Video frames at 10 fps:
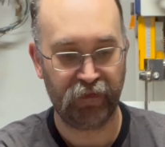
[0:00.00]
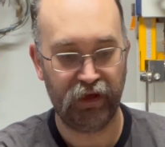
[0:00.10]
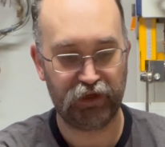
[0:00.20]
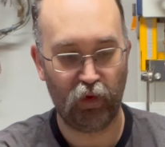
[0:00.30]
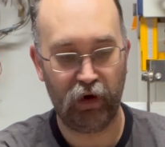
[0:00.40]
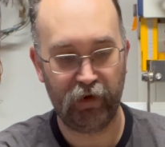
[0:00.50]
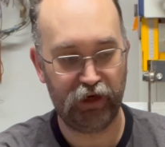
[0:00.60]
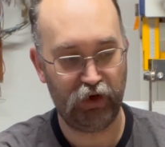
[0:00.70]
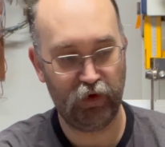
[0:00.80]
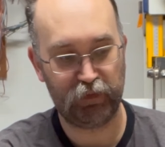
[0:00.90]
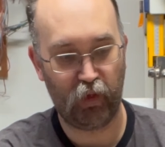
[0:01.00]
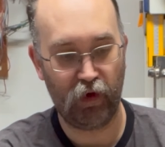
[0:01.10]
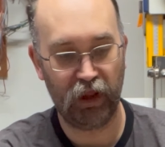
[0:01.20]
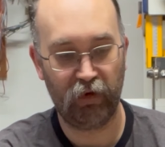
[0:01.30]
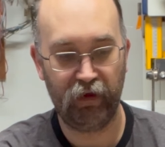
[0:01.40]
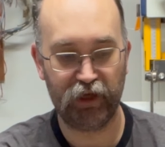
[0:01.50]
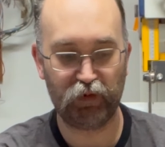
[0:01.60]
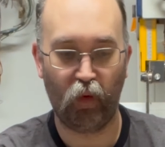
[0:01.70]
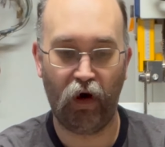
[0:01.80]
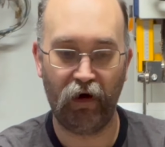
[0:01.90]
And so what I'm going to do is pour a little bit of
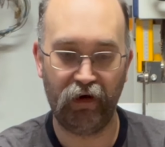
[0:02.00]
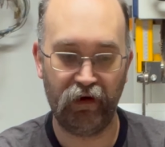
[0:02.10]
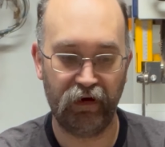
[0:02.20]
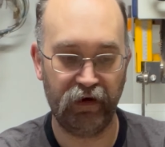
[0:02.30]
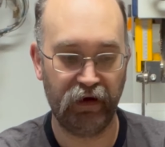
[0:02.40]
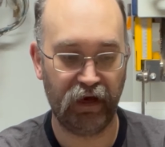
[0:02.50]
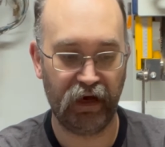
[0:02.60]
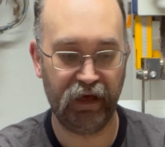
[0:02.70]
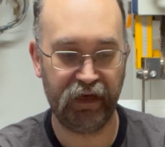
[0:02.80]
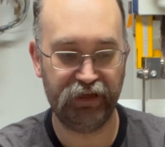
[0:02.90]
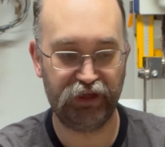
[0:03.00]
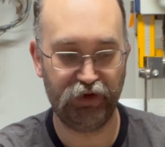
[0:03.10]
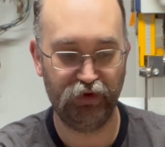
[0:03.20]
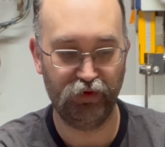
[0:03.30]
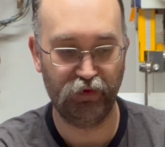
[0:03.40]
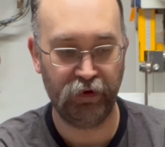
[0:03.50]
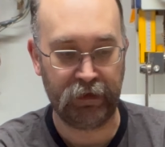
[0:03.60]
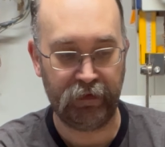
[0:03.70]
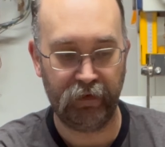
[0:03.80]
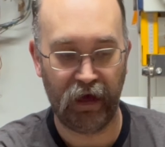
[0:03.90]
this water into
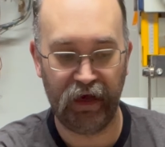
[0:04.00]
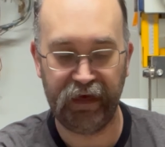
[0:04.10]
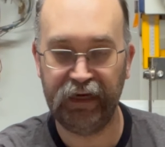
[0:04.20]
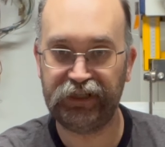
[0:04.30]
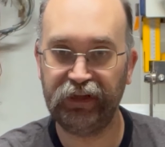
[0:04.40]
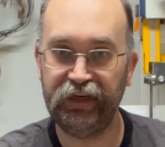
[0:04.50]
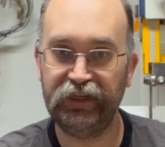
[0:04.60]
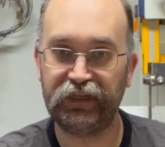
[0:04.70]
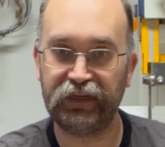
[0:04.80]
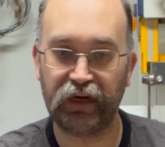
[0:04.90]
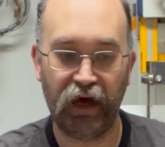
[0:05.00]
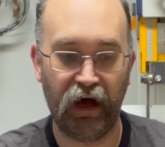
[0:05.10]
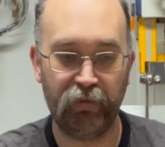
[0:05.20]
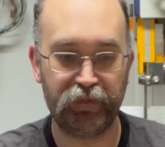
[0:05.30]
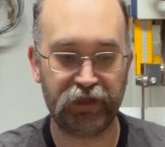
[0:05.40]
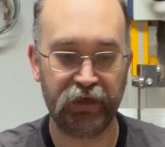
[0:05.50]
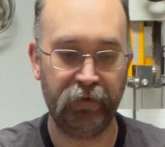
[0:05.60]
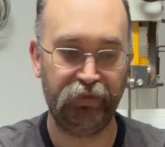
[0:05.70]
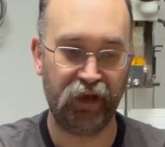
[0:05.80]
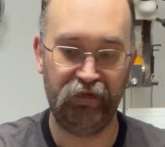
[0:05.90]
each of these cups,
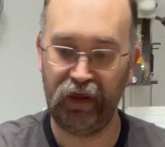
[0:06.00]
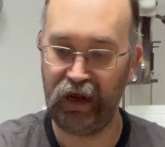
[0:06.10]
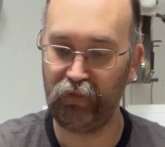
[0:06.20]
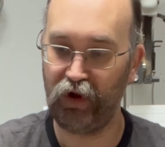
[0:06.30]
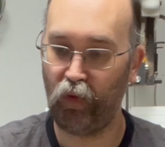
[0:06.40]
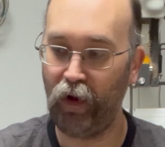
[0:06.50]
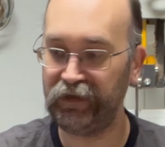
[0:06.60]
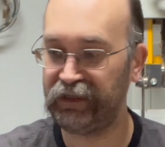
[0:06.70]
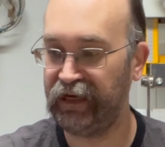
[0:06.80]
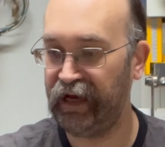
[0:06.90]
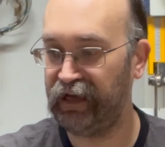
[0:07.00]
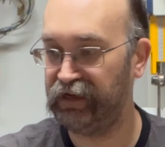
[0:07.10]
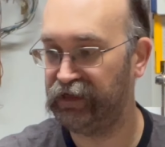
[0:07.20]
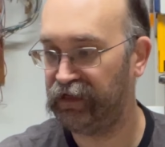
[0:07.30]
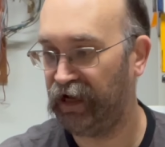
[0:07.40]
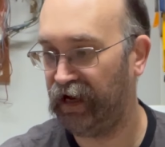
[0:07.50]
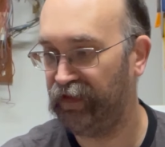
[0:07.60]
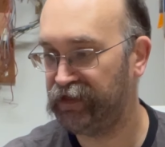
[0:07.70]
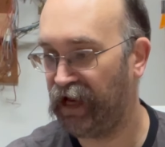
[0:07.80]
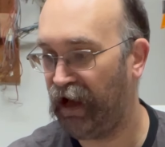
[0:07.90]
and then I'm going to wet sand
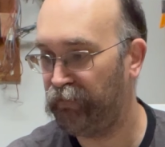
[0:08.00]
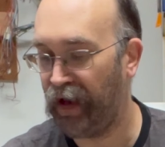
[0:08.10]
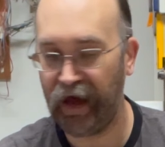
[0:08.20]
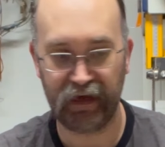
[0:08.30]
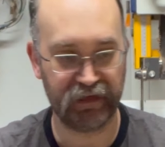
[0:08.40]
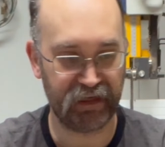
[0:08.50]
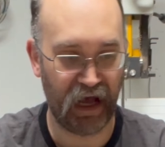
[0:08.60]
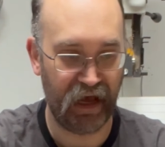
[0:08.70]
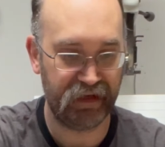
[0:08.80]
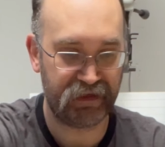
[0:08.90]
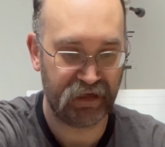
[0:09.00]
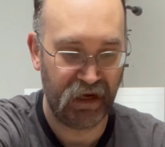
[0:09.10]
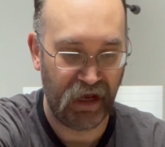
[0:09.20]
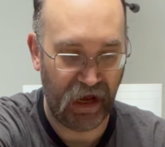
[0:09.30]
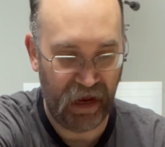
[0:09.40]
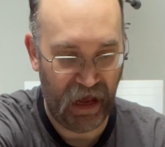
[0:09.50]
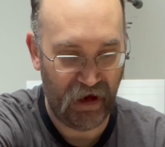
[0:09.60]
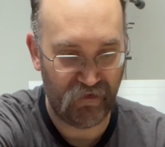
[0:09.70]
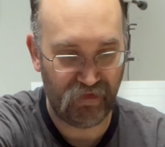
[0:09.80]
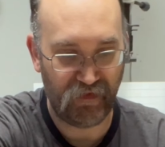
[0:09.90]
the top, back, and sides. I
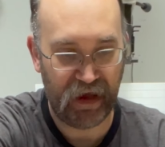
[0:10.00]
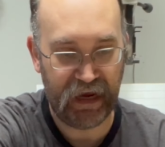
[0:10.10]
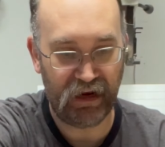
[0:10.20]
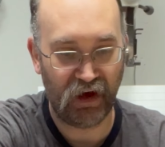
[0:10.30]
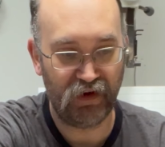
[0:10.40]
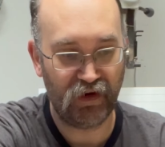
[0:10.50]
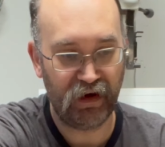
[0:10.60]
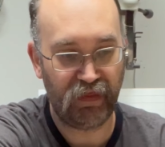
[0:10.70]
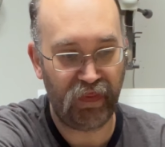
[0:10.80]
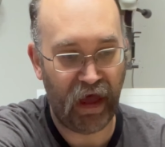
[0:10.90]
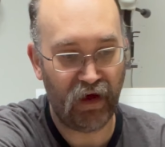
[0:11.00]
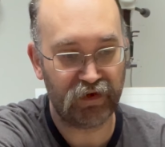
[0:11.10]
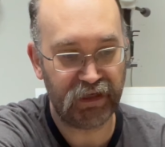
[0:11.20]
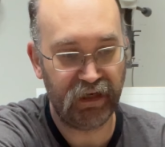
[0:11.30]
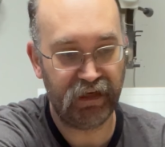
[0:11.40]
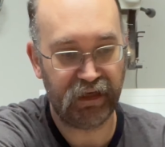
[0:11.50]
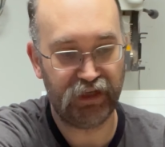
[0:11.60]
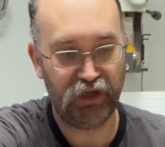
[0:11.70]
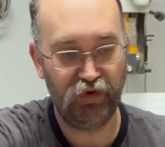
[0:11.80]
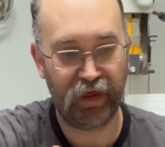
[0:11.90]
have 800, 1,000,
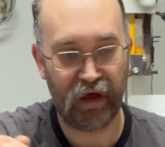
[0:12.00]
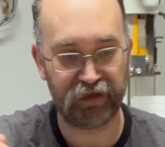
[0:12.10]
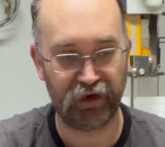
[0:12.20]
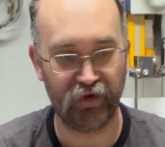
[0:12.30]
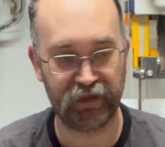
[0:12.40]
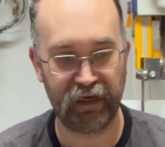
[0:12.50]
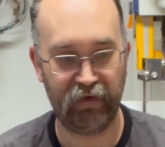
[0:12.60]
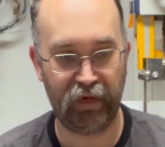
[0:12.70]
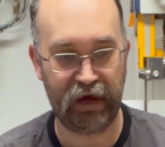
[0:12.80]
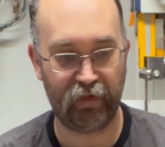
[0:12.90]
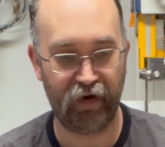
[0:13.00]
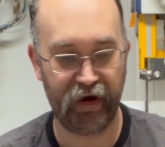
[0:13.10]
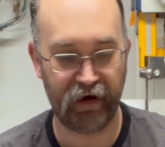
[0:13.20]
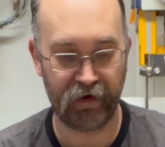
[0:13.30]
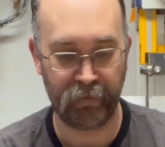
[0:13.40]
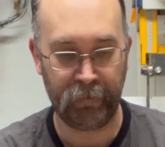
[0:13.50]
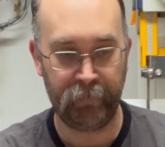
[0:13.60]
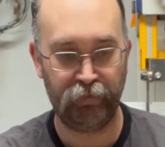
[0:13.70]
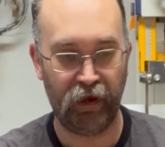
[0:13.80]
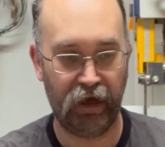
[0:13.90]
and 2,000 grit sandpaper here.
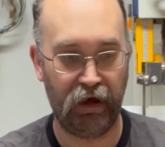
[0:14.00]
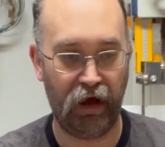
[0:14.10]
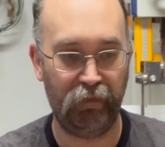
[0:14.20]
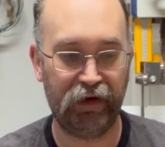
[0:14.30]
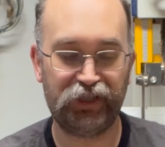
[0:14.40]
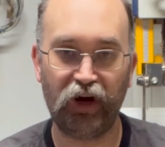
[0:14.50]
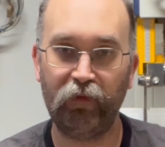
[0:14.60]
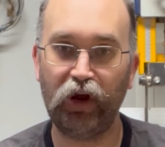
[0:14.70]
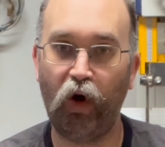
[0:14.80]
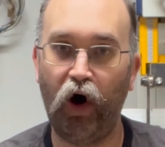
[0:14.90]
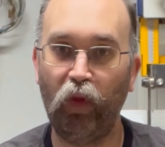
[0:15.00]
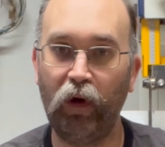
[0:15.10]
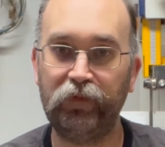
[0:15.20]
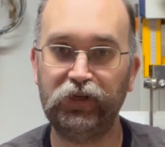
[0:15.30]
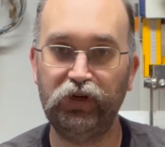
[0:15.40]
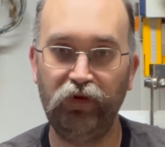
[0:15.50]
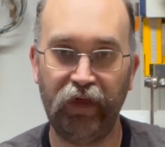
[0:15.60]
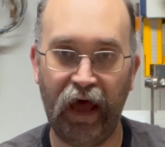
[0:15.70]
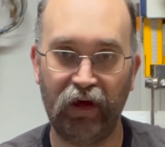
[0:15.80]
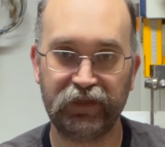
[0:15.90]
I'm not sure I'm going to go all the way up to
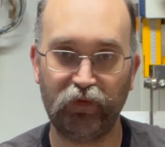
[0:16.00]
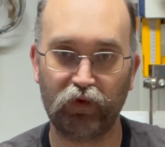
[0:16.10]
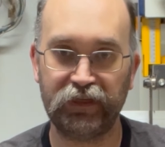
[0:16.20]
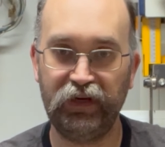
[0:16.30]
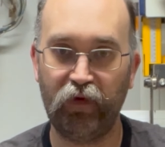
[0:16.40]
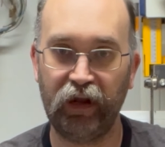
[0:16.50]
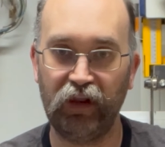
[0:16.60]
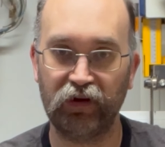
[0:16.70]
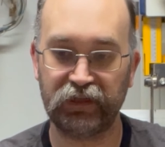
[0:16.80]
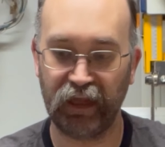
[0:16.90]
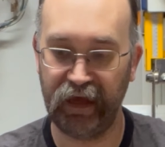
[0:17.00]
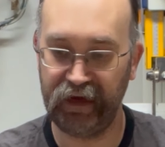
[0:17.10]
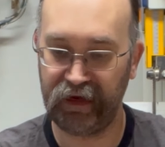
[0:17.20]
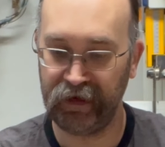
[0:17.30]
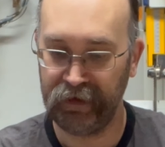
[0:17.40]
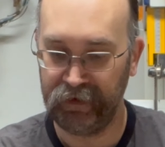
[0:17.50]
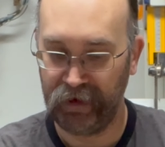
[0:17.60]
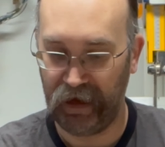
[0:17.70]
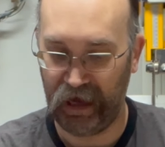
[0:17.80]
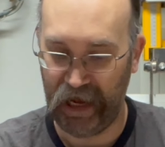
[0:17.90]
2,000. We'll see what it looks like
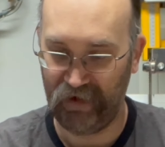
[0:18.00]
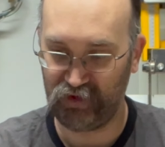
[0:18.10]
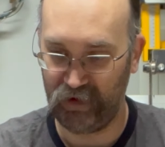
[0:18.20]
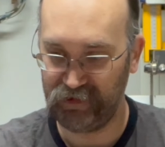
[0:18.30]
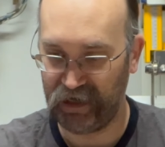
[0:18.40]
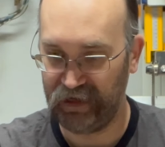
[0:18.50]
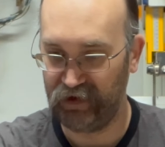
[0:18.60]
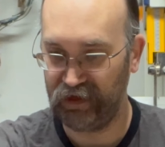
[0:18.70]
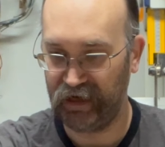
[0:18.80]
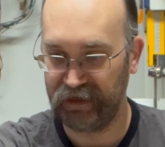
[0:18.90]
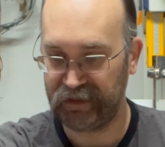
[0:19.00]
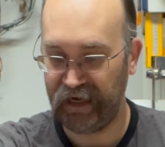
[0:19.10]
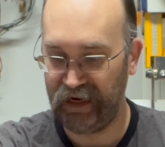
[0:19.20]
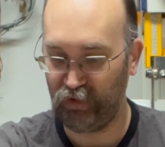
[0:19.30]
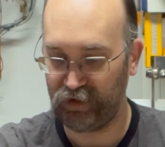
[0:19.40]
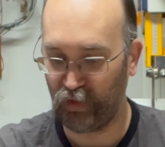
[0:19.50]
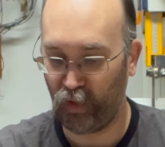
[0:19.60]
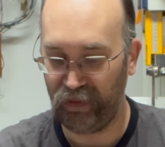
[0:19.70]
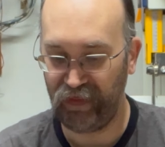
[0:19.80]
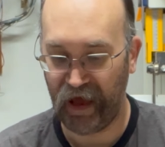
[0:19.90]
after I'm done sanding with the
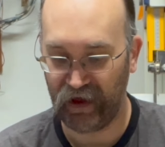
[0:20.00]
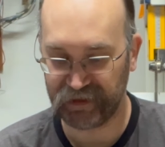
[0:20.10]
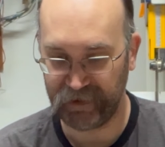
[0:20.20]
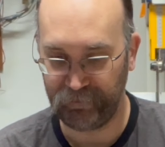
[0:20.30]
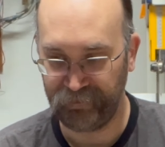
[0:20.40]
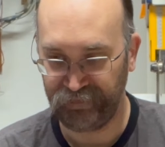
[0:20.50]
1,000.